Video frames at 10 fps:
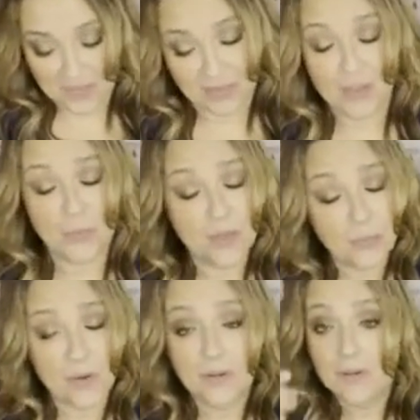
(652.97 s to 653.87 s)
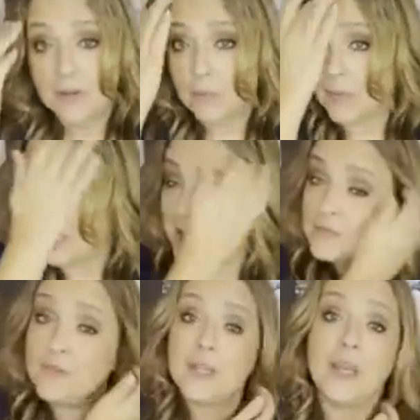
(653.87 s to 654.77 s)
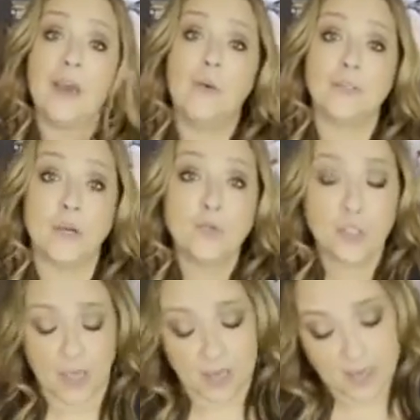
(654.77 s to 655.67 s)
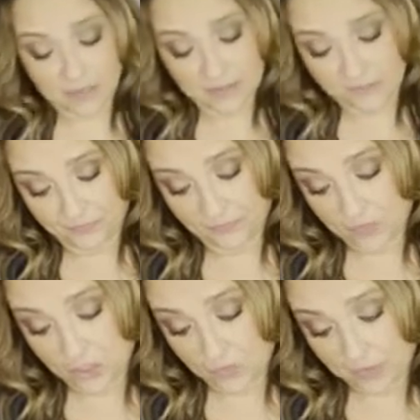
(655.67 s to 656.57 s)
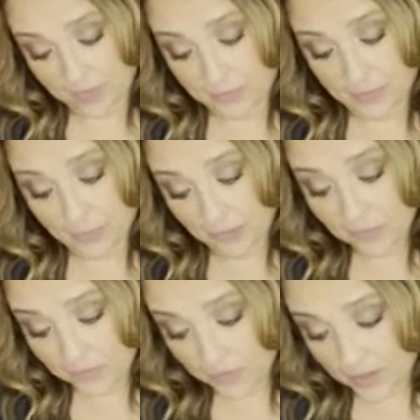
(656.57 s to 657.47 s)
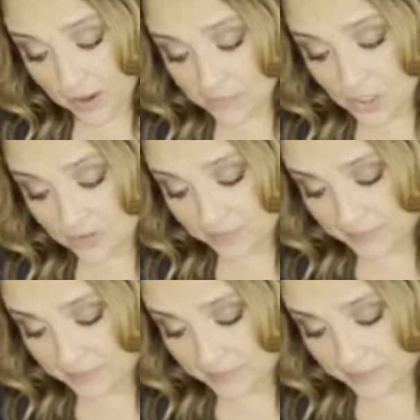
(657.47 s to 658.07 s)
You remember, my last video, I told you guys, she's ready to be put up for adoption.